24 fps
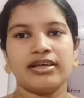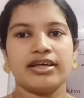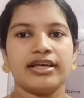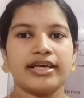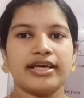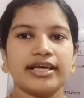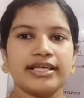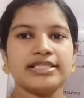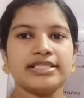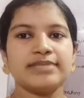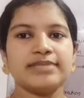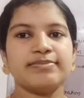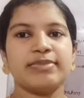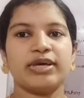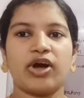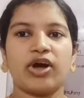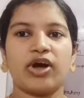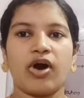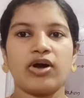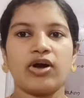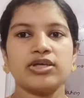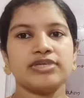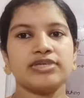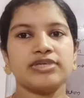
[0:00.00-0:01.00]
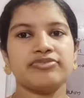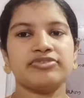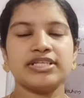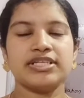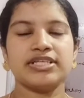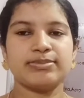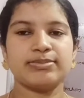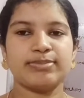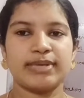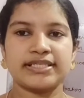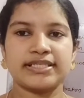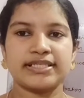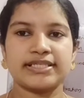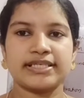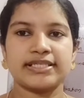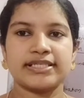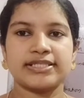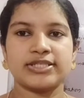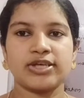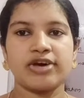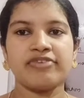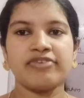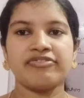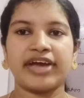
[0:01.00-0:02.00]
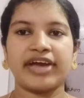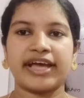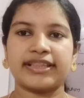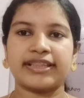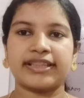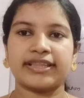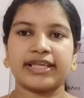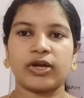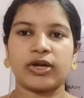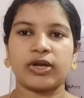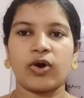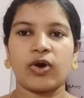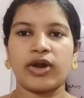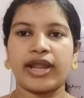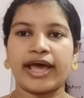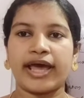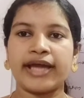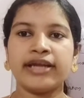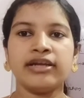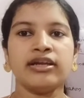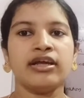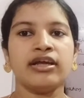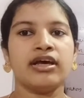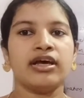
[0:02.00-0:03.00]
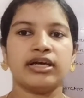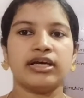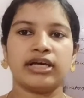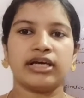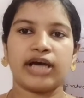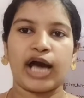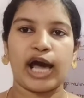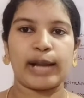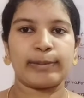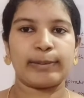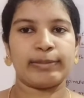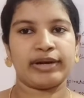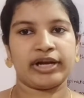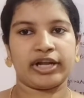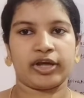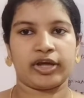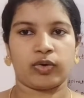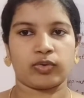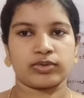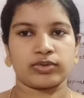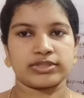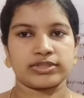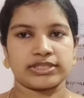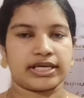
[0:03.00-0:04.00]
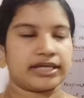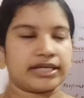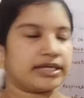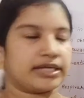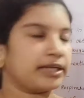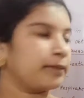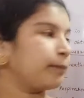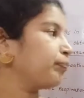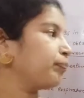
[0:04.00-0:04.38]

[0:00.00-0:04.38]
It's because of this presence of ethanol and carbon dioxide.